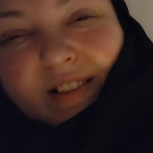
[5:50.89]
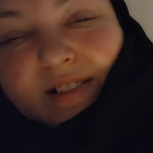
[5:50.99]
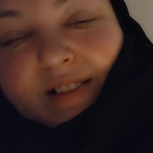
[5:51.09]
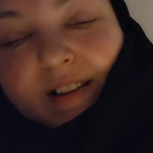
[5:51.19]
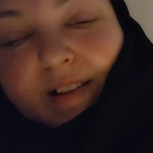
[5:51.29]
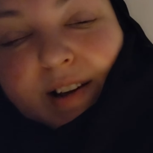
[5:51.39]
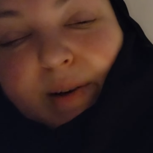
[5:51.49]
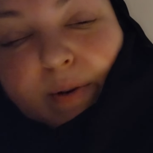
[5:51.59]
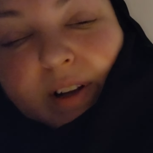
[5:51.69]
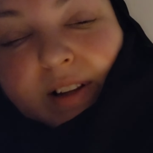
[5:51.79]
There's nothing
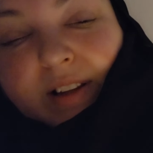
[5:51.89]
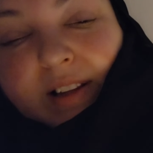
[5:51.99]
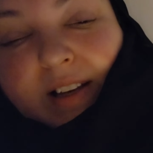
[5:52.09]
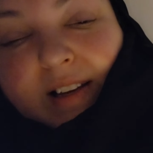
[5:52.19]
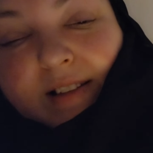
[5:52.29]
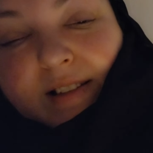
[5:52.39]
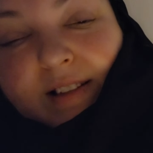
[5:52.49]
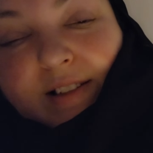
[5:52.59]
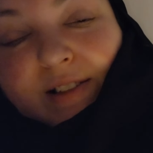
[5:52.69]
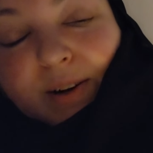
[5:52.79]
I want less
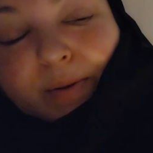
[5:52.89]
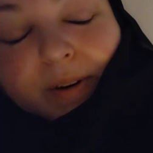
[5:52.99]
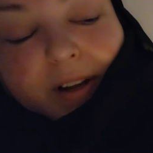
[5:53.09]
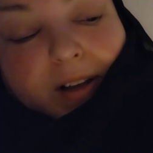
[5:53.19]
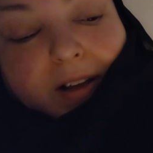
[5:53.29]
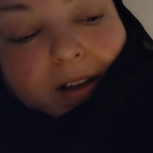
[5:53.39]
than soda.